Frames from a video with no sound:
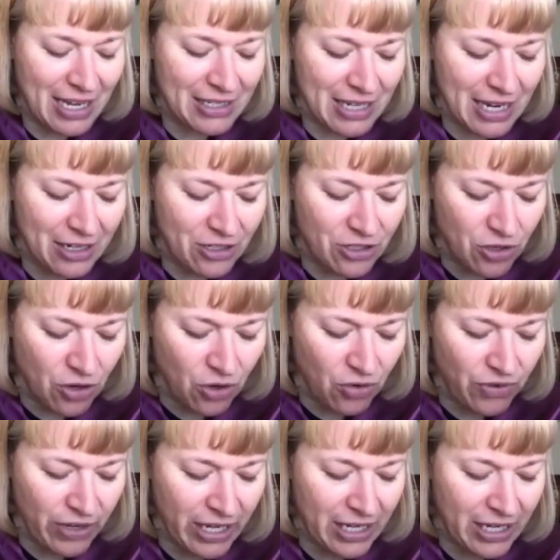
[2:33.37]
I
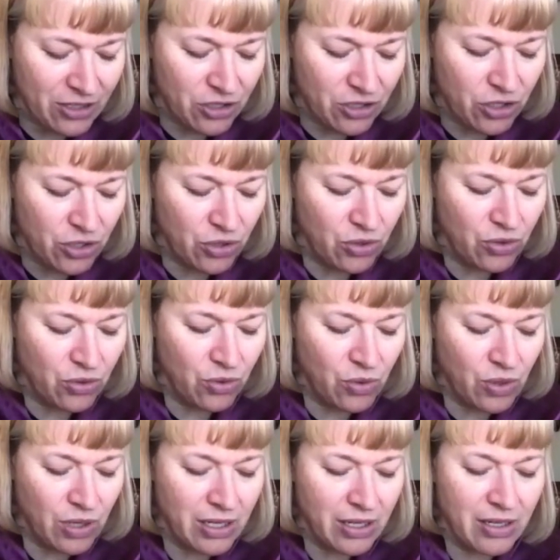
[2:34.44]
dove
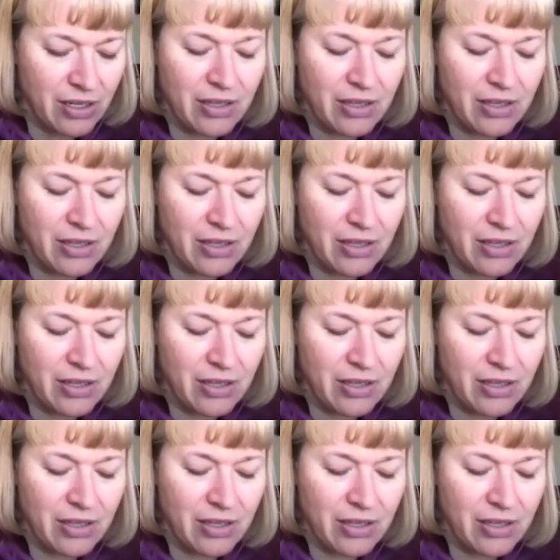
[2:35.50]
into